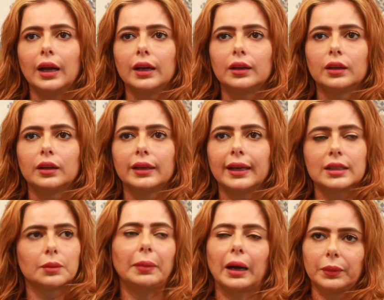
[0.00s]
and uh, he
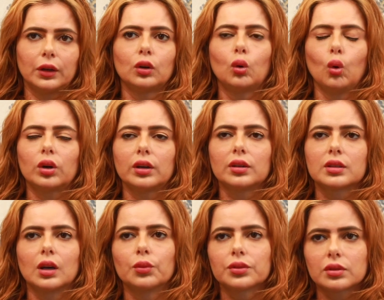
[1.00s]
has a badminton court in
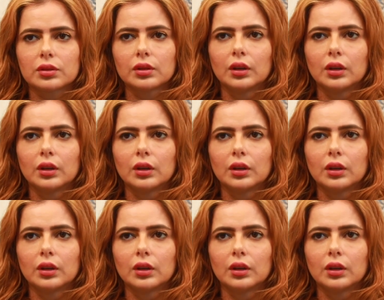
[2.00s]
his house.